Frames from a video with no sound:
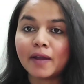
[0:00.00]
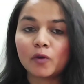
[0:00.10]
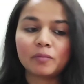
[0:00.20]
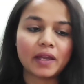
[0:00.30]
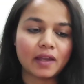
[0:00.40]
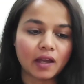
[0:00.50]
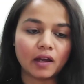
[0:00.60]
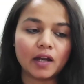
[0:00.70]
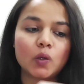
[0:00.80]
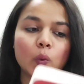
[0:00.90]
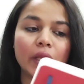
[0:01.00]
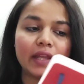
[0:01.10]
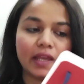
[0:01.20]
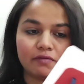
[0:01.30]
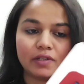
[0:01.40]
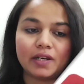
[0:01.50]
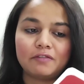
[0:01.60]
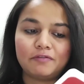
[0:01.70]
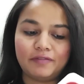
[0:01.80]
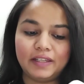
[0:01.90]
down my heart whenever I
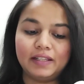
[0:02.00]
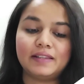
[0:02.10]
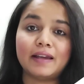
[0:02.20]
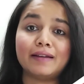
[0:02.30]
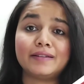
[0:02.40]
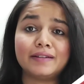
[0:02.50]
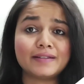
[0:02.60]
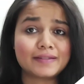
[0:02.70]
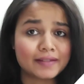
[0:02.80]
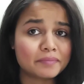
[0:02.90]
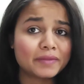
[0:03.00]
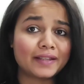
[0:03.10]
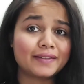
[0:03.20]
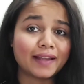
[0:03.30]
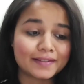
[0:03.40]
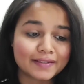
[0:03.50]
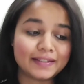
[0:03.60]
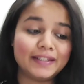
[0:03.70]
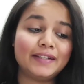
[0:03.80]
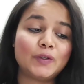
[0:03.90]
feel that there is something that's
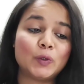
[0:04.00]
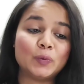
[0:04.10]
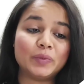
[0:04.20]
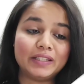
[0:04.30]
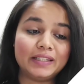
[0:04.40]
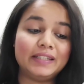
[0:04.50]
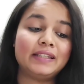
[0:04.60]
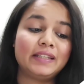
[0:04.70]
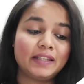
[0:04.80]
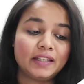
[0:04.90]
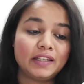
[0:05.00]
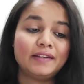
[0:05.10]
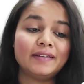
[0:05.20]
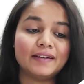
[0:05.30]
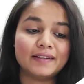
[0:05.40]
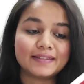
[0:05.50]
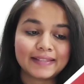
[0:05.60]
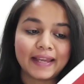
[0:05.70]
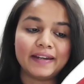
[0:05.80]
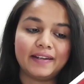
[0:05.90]
need to be
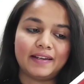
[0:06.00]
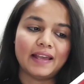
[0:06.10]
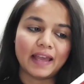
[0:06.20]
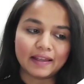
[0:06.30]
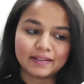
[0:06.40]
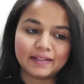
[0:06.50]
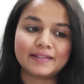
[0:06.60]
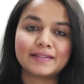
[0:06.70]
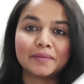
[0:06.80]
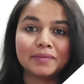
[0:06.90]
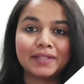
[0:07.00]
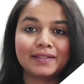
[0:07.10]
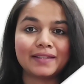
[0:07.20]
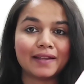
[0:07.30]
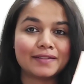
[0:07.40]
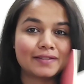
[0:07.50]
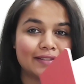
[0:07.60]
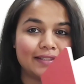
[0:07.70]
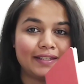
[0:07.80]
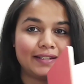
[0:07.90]
said and there's something that's
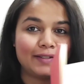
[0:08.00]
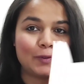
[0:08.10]
need